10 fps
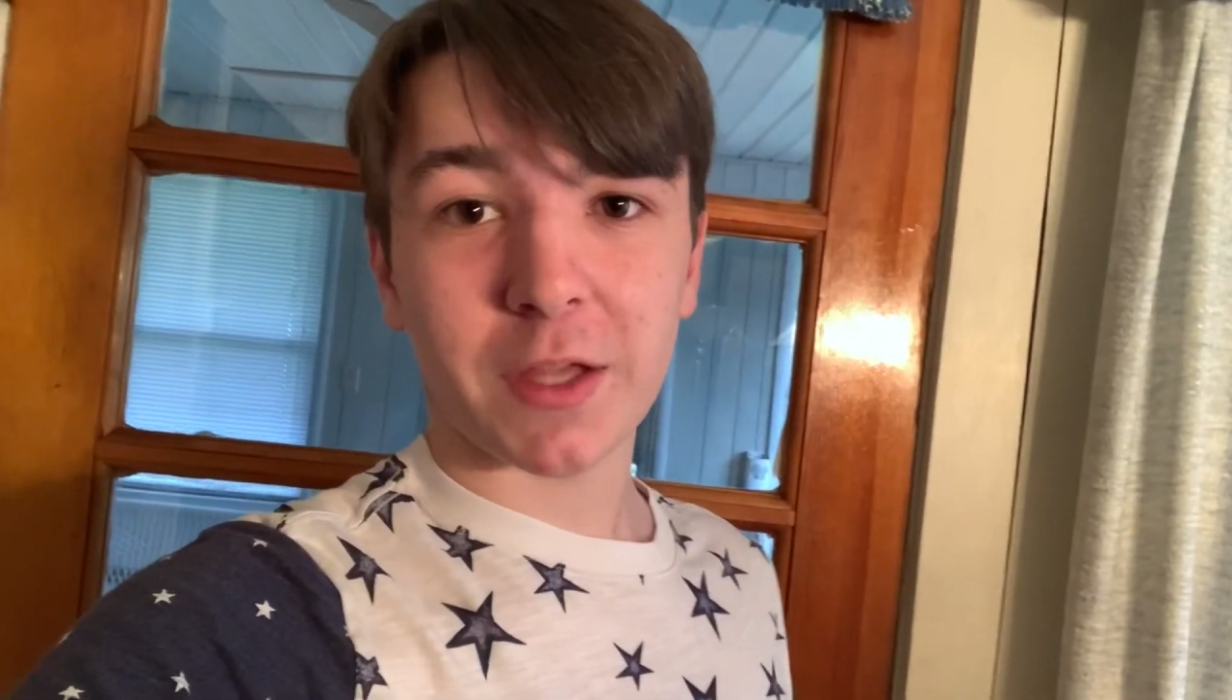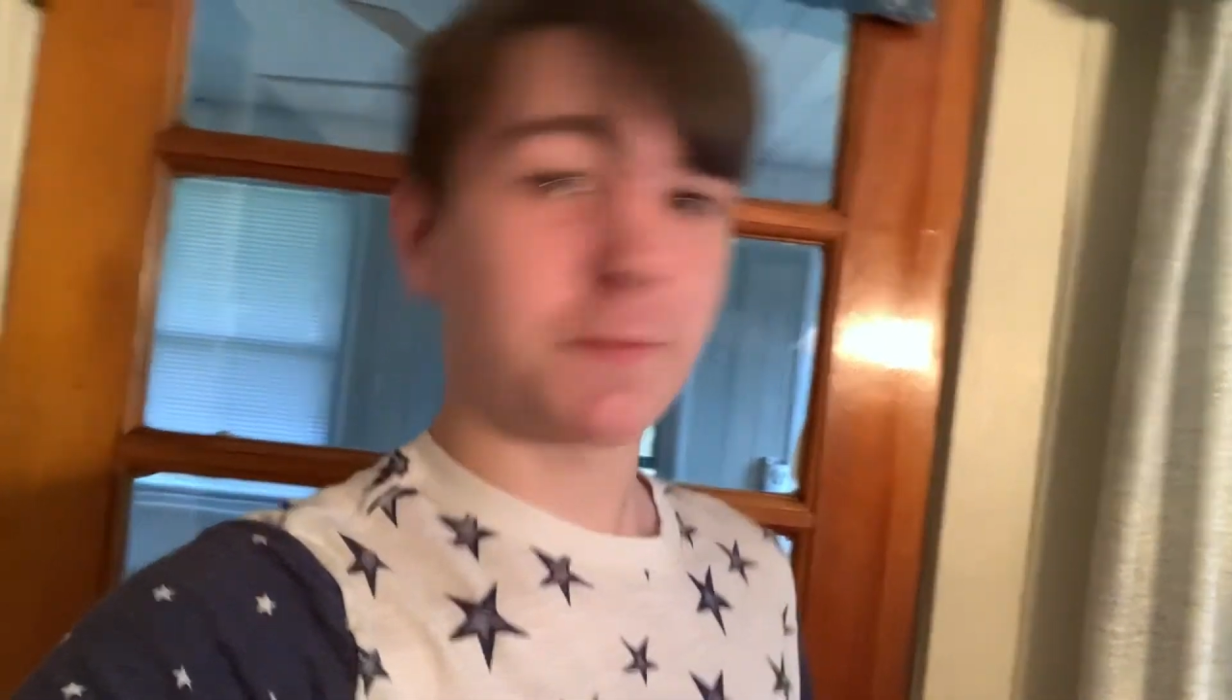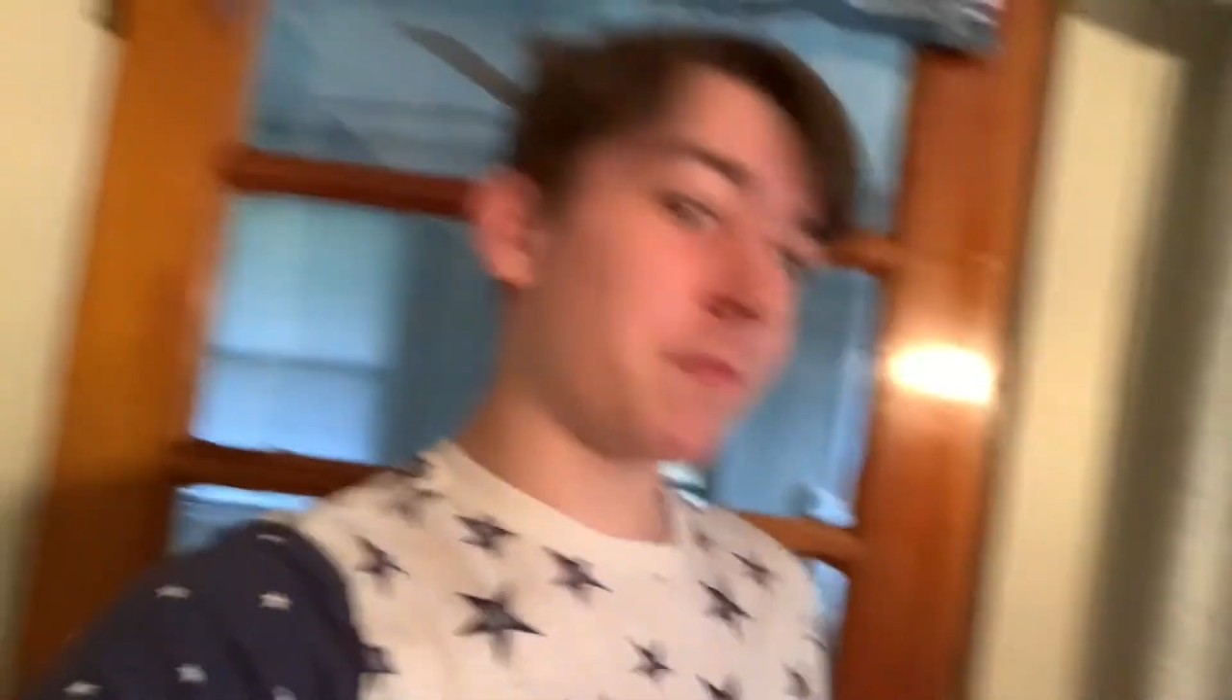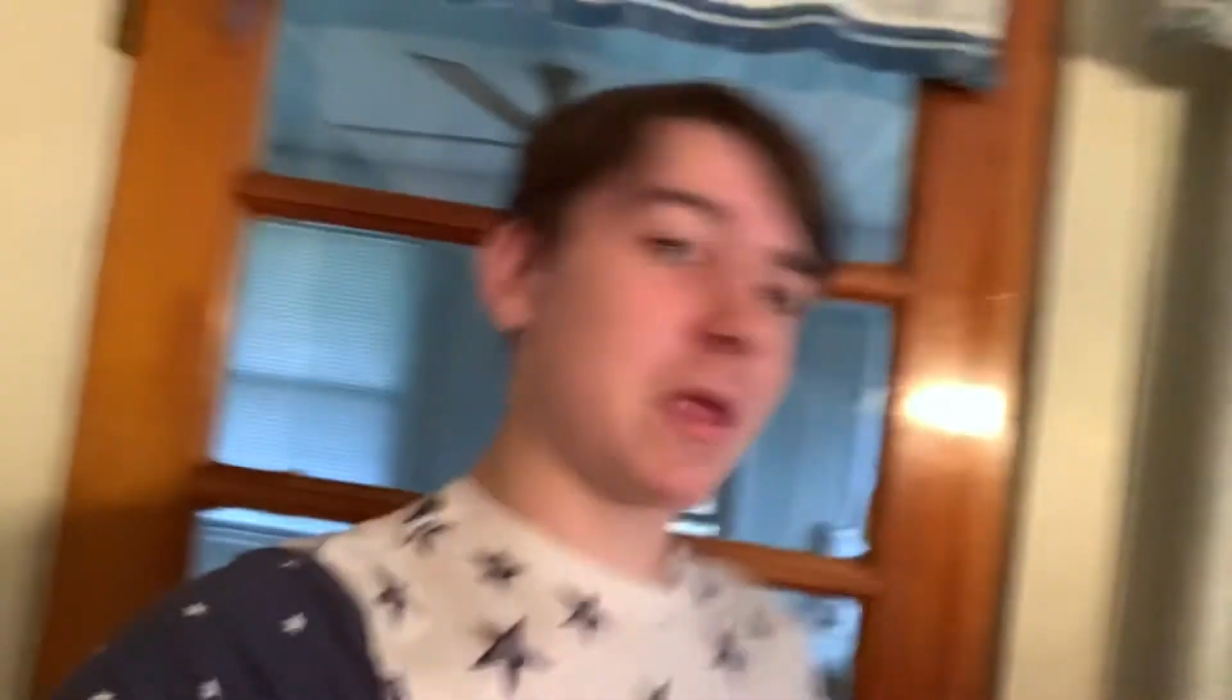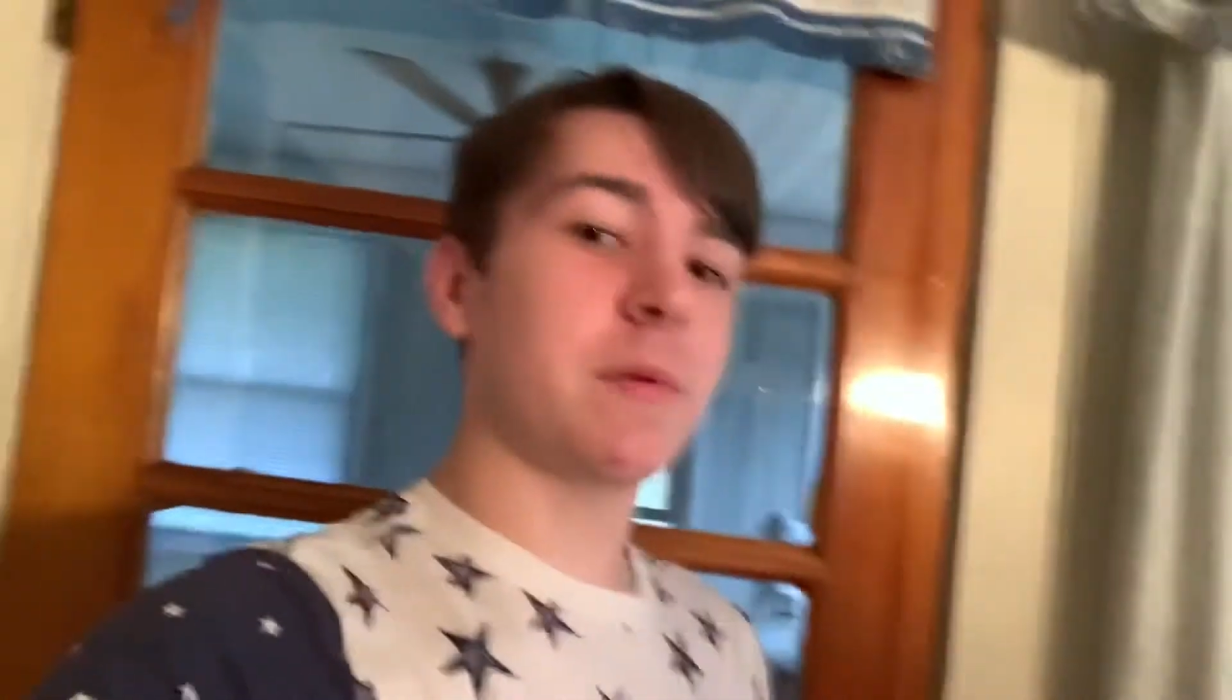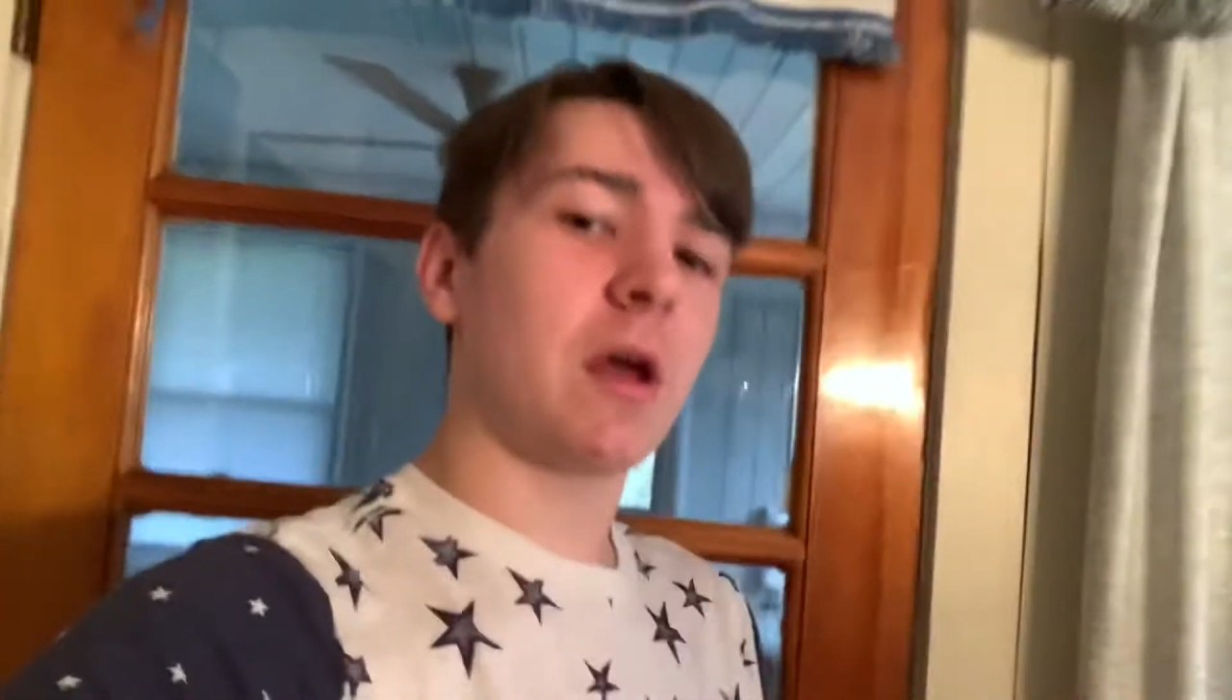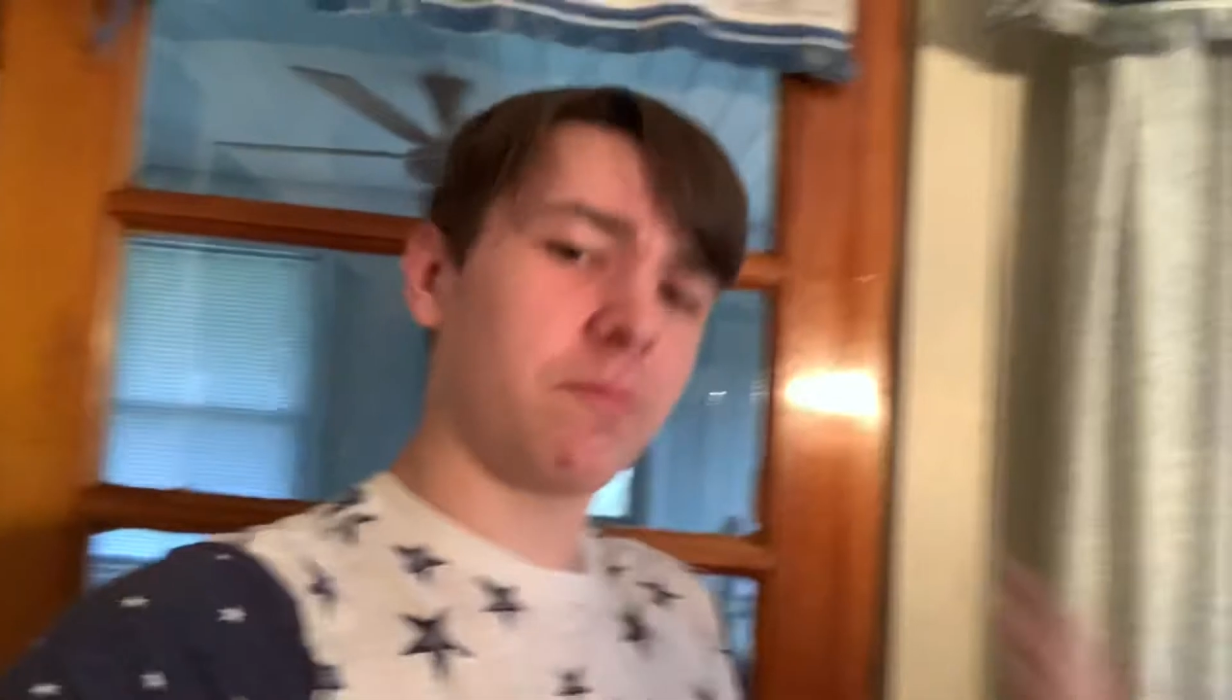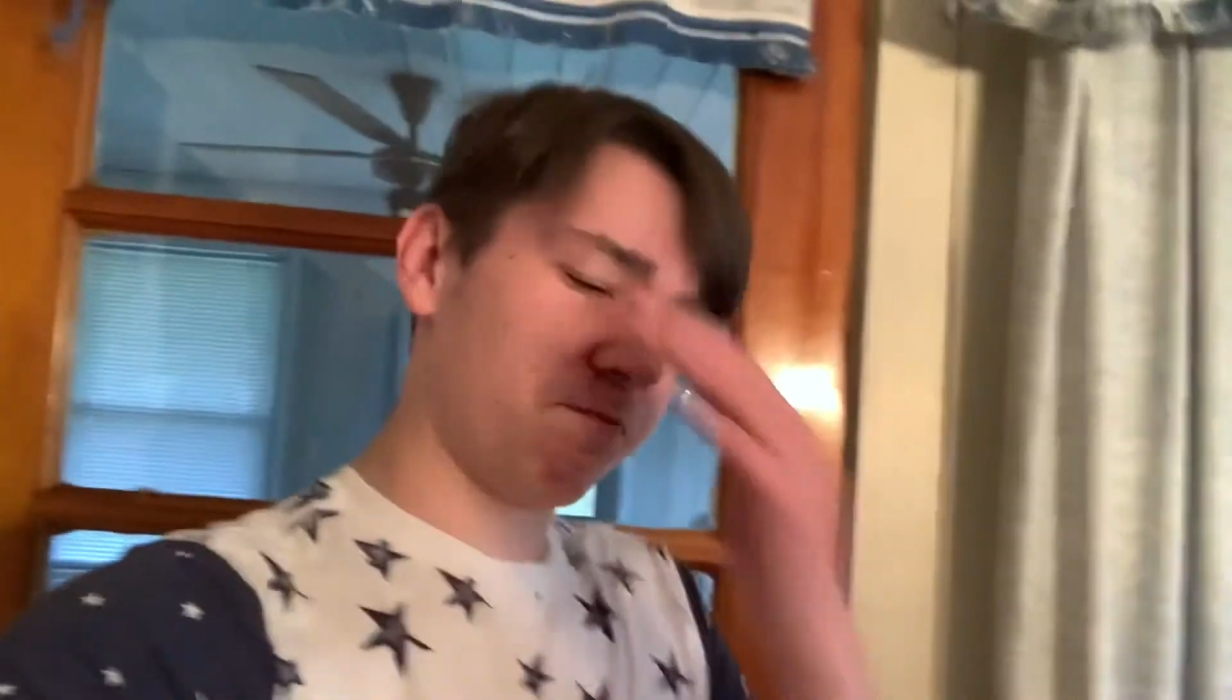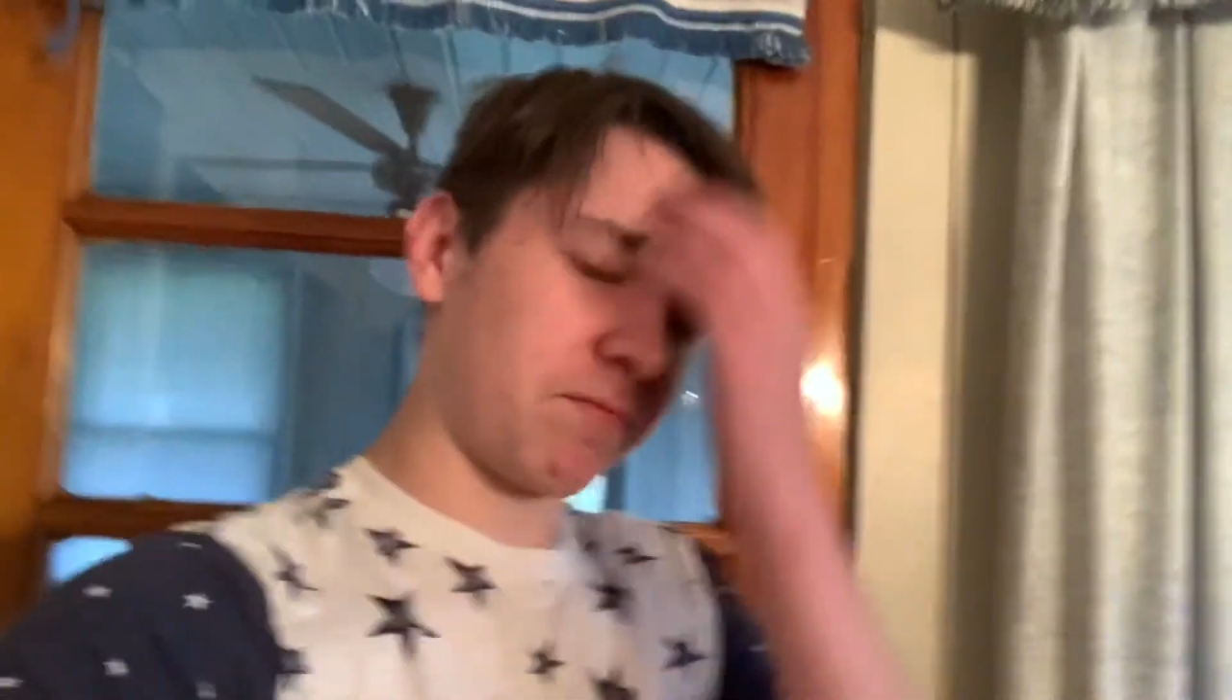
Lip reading: but maybe I